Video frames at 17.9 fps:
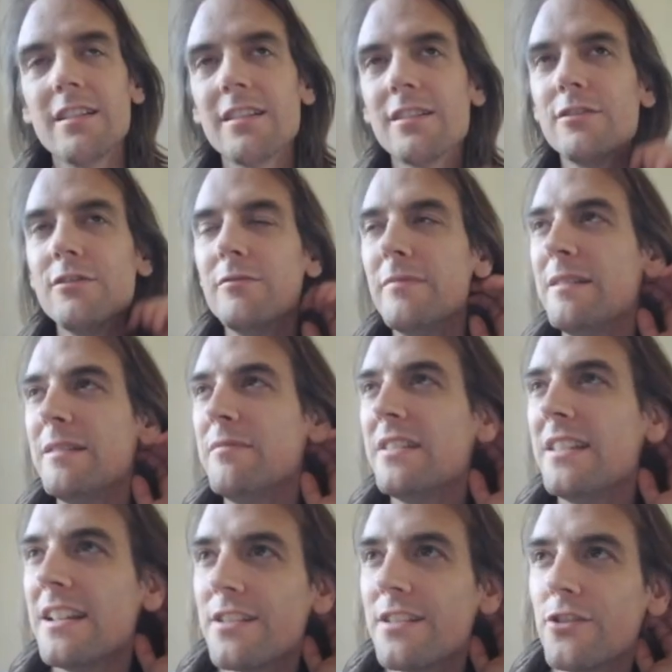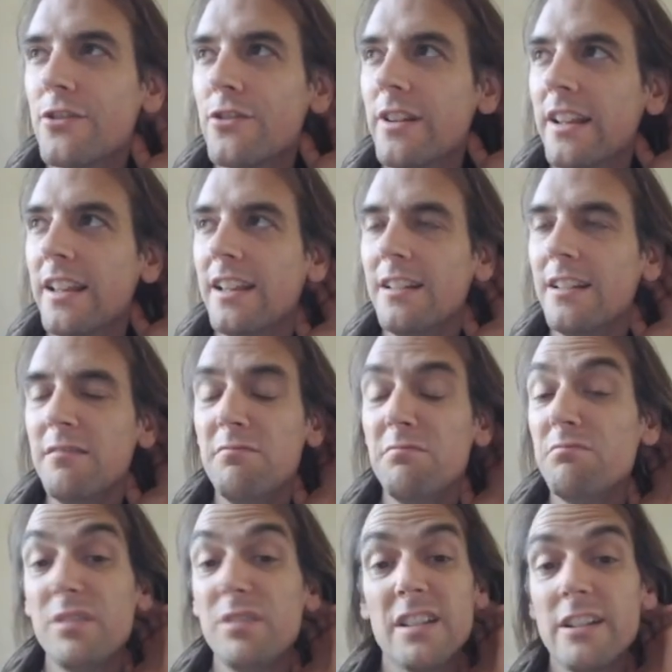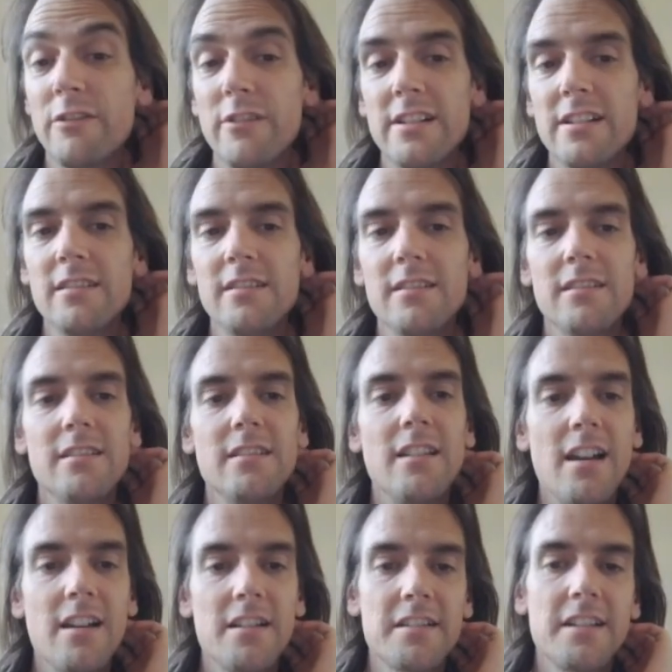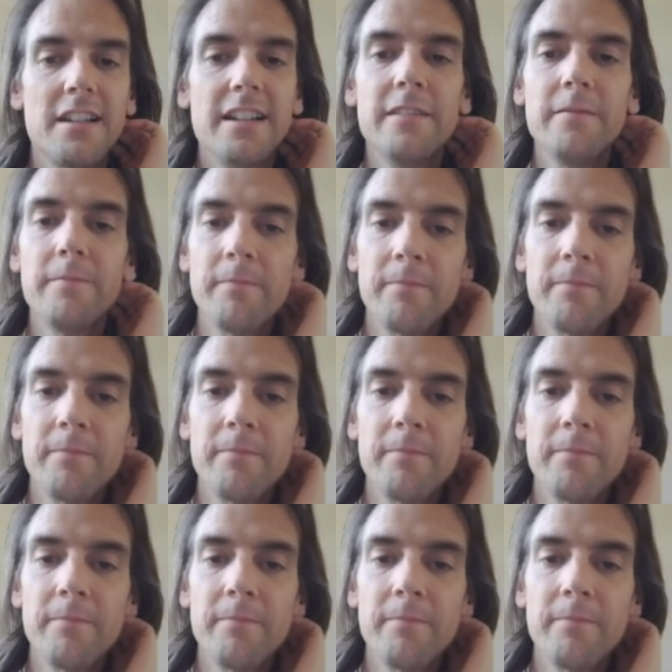I thought maybe there's a trick here, but there isn't. Lastly.